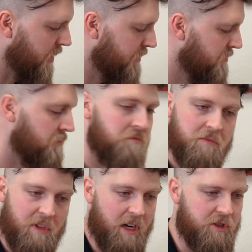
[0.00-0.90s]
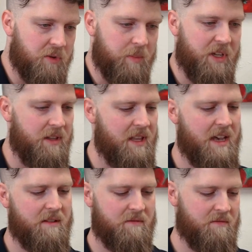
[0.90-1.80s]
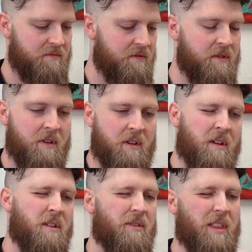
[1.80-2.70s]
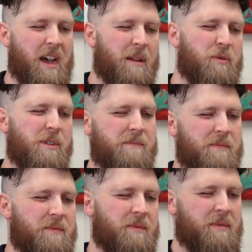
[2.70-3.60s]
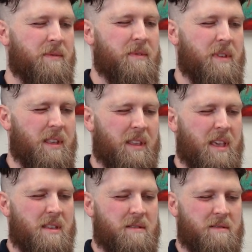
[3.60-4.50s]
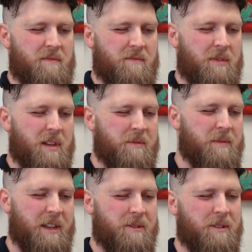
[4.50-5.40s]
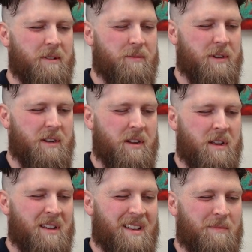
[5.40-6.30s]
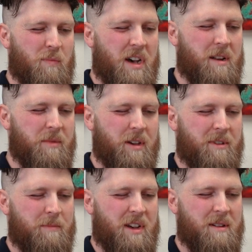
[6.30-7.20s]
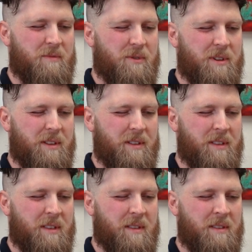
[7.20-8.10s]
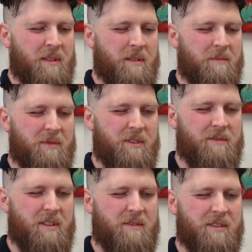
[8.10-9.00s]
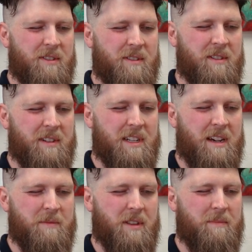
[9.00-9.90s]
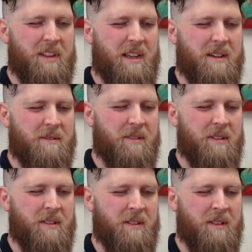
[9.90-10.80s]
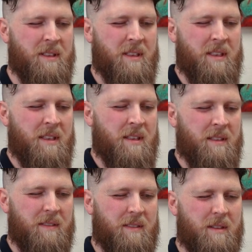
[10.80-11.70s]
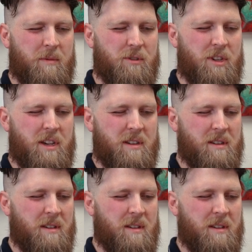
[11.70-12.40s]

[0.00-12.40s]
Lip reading: All right. Then I just repeat that for the high point. Again, come to my unit of one, bottom thumb on bottom point, move over, top thumb down, double check.